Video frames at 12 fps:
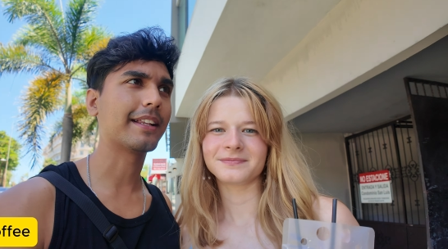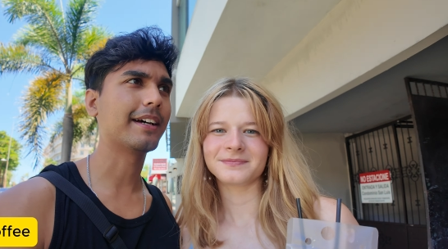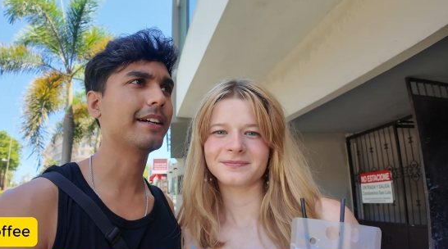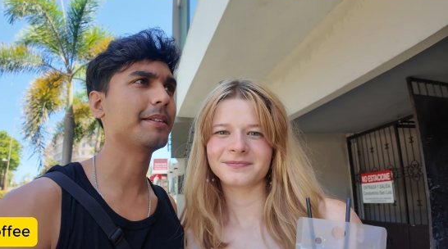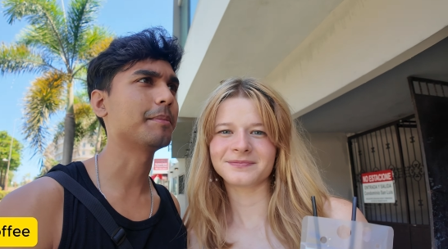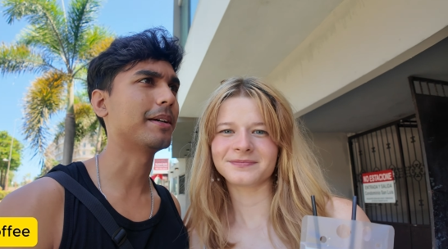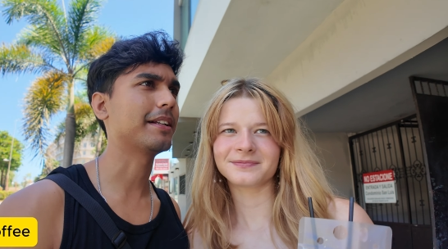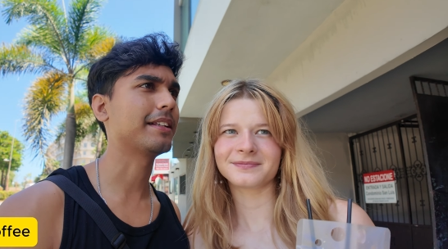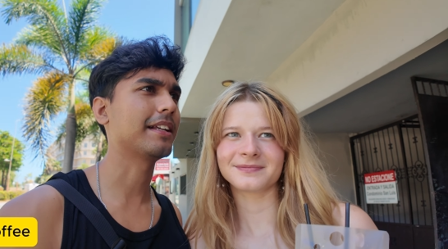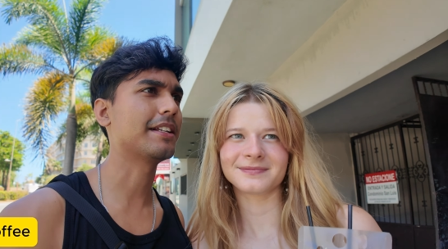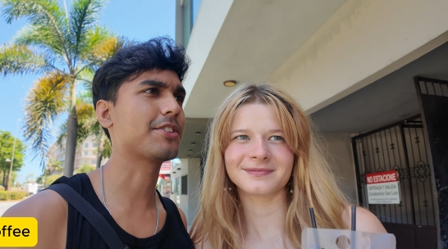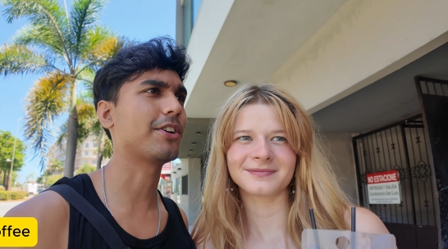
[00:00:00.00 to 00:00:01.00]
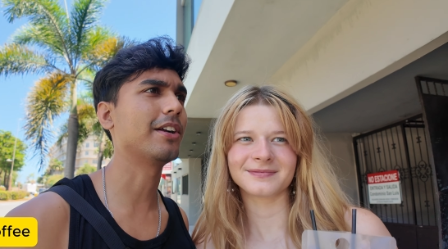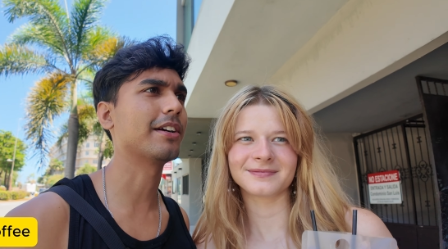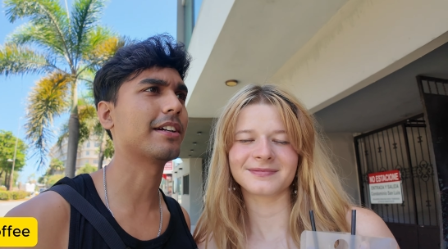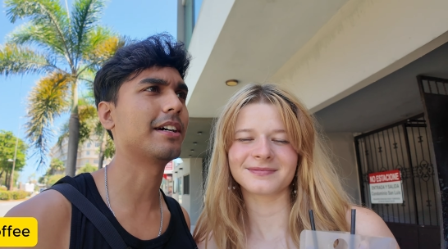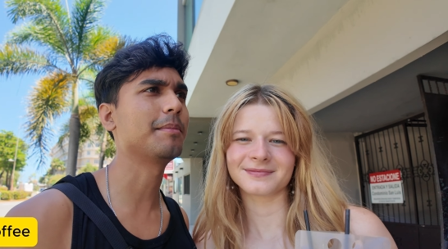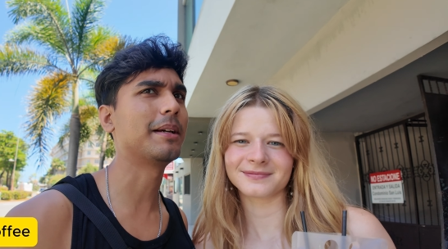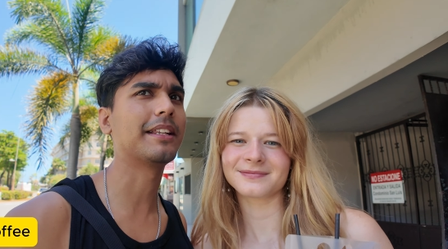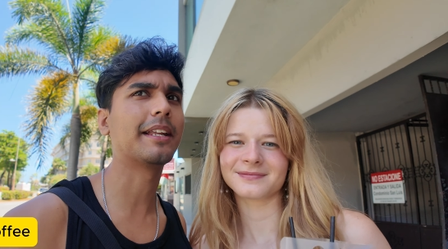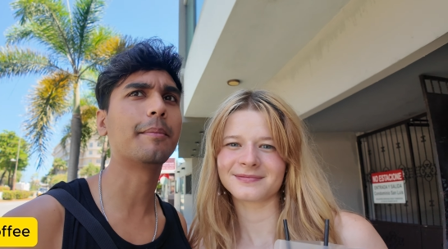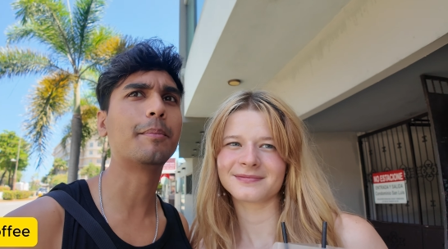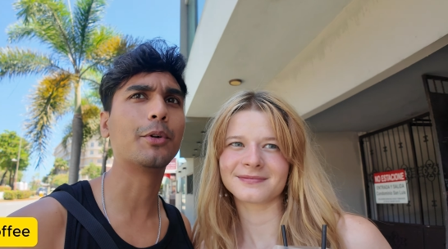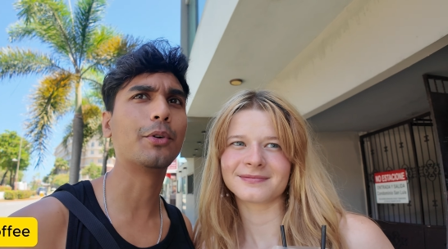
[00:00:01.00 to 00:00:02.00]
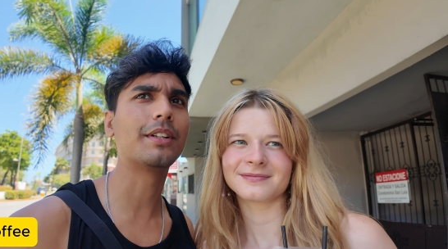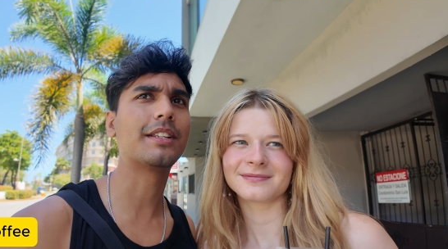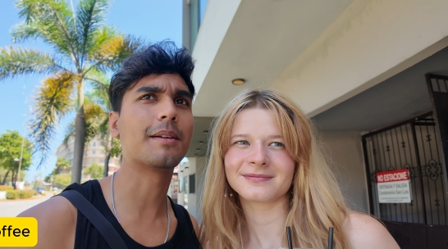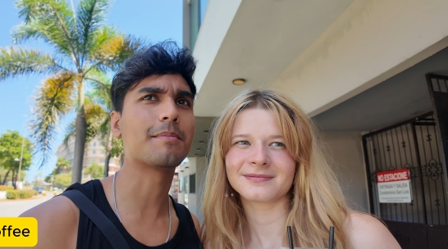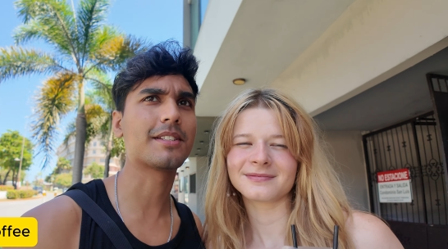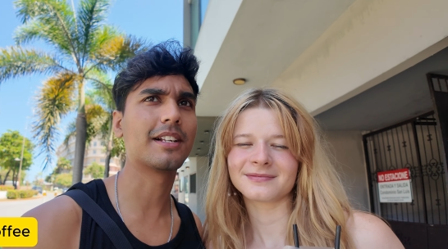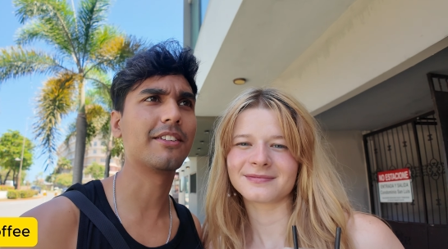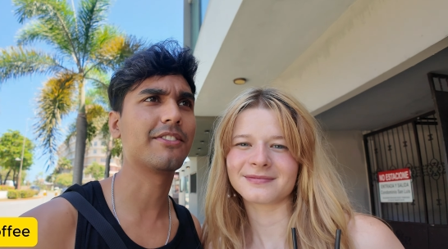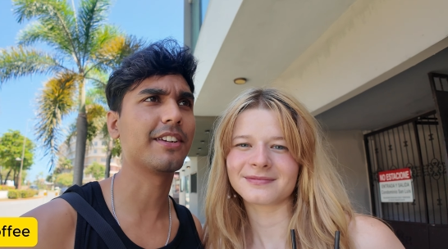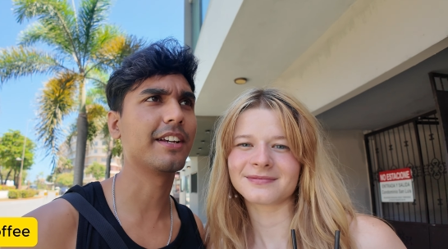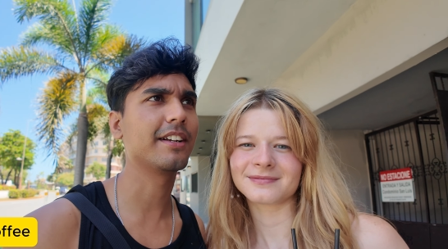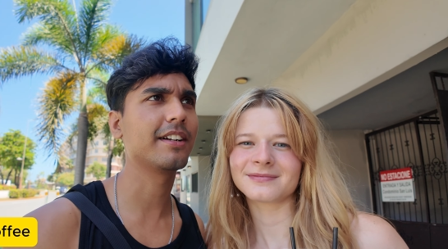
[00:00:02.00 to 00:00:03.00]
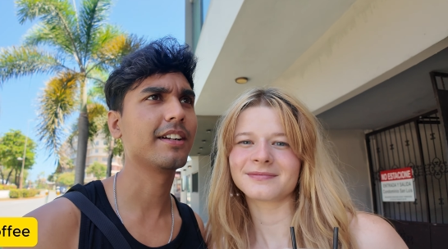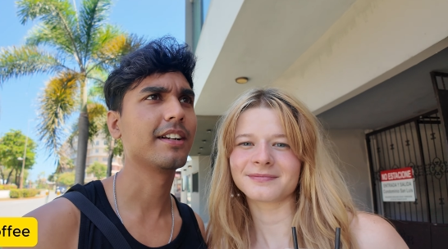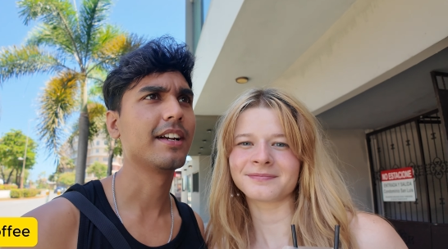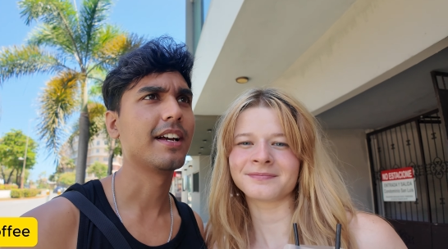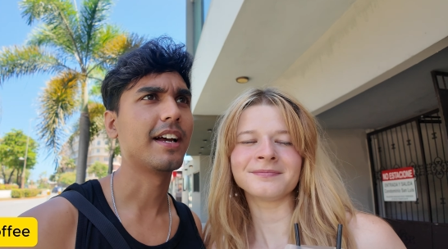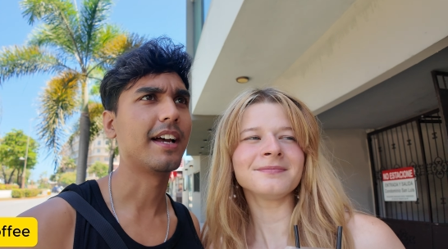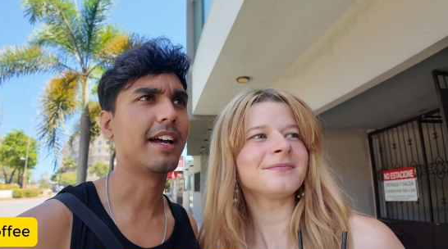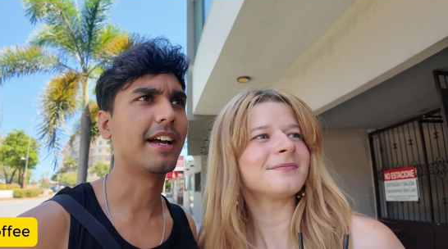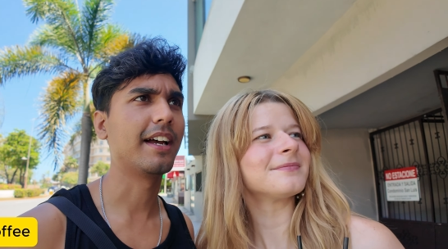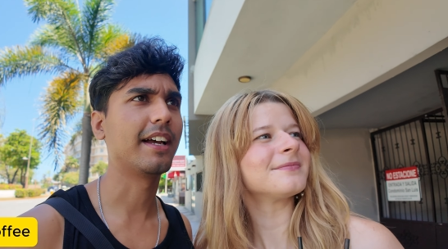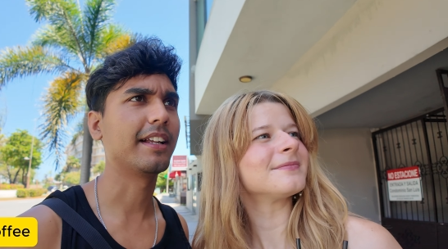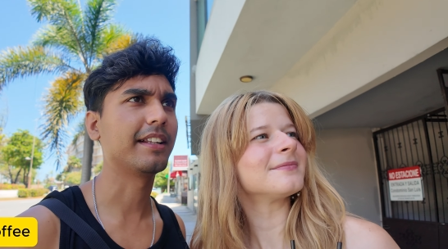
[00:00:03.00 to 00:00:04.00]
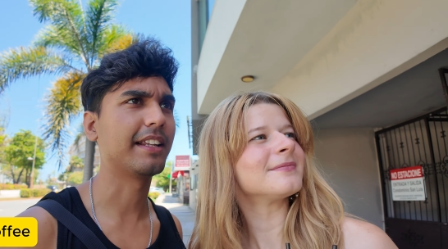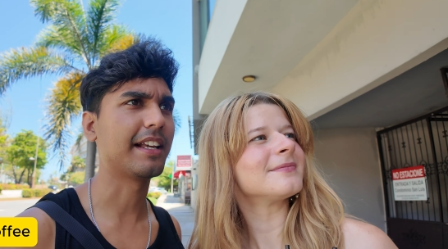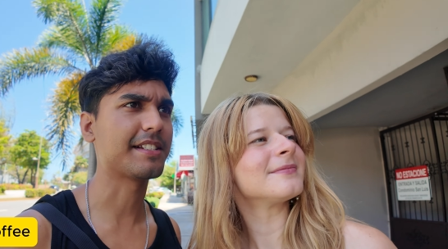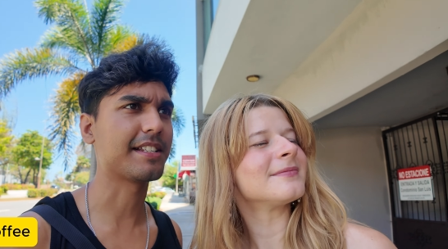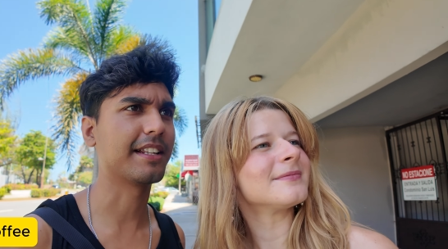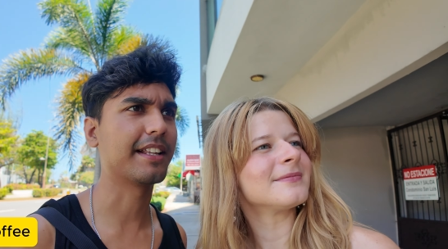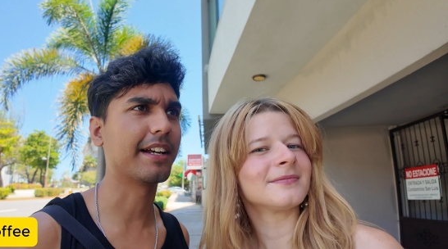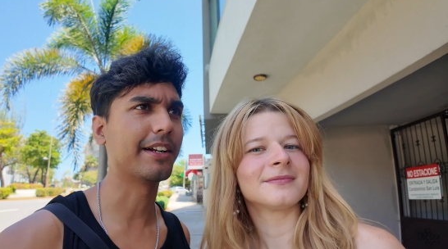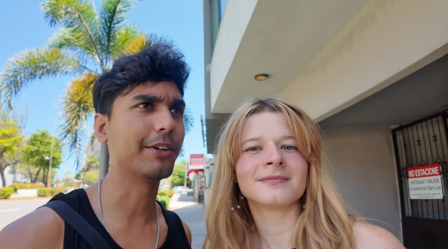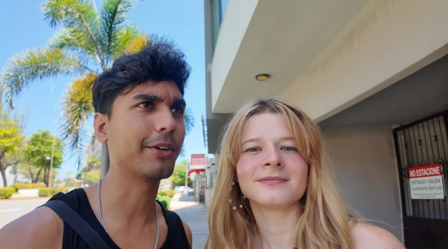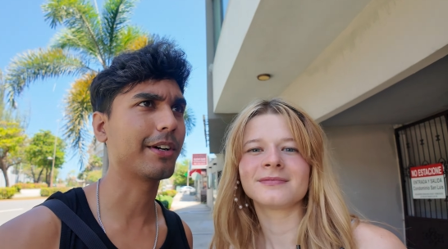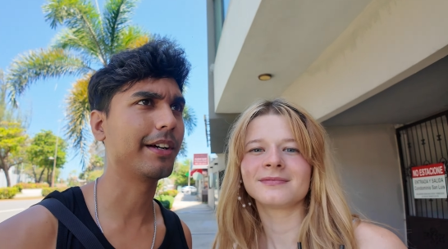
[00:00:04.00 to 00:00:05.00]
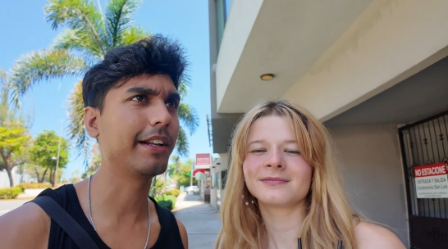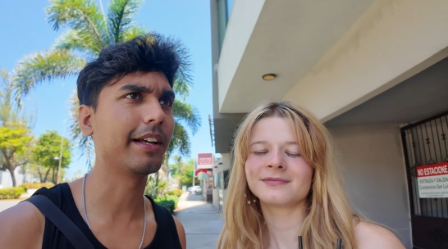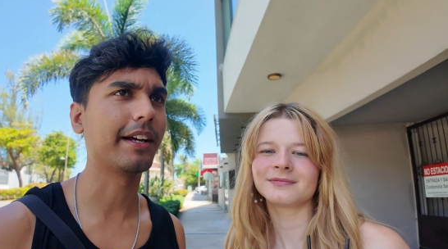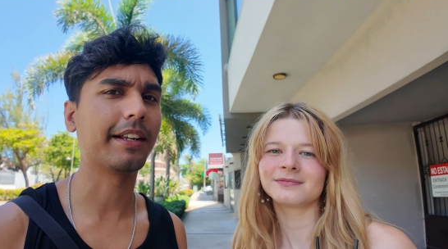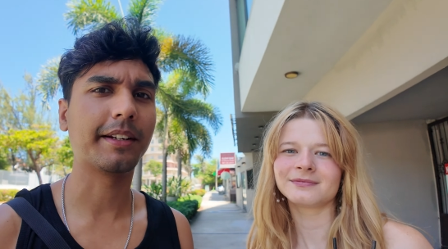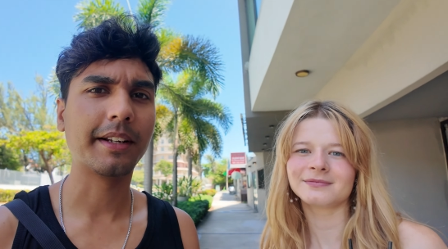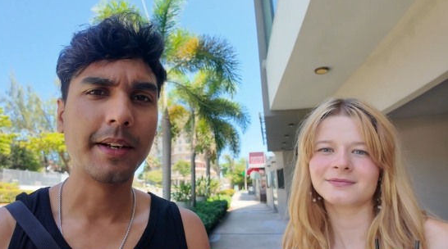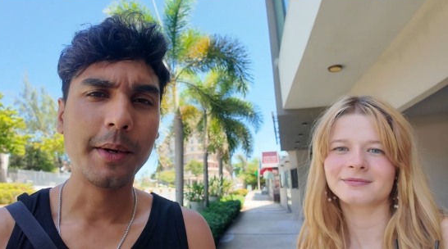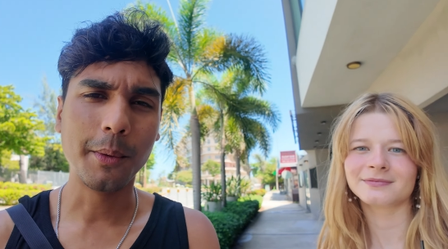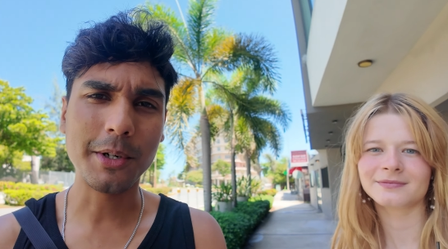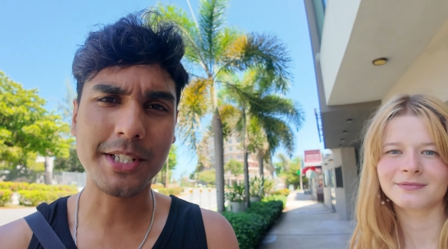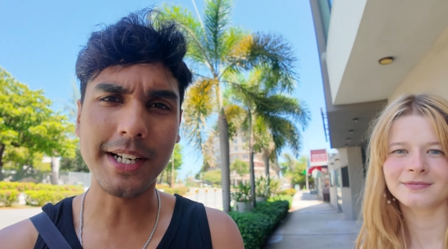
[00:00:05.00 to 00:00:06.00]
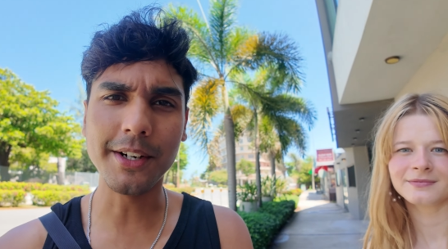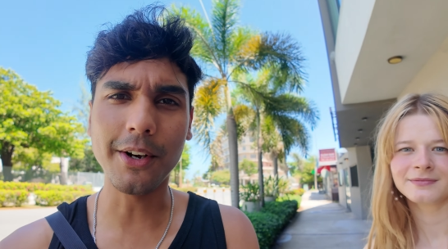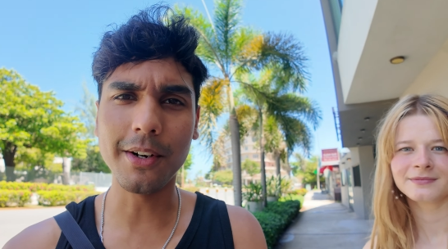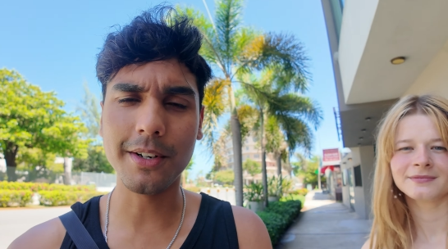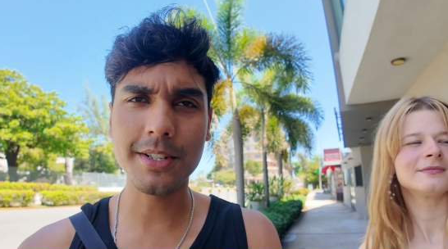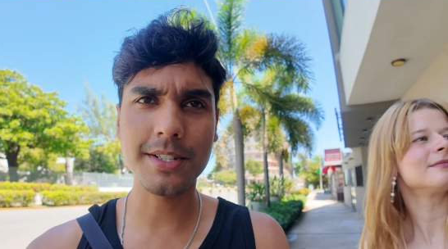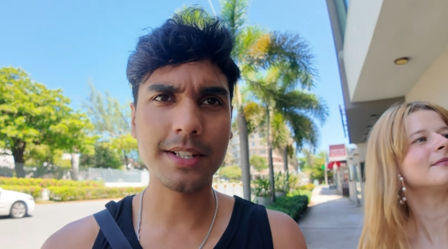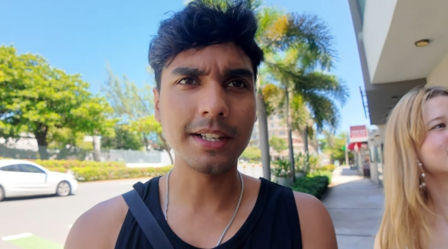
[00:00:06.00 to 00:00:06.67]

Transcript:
Speaker 1: like that, but it's called rum and they brew it themselves here mm -hmm. and they say they are local and it was ten dollars,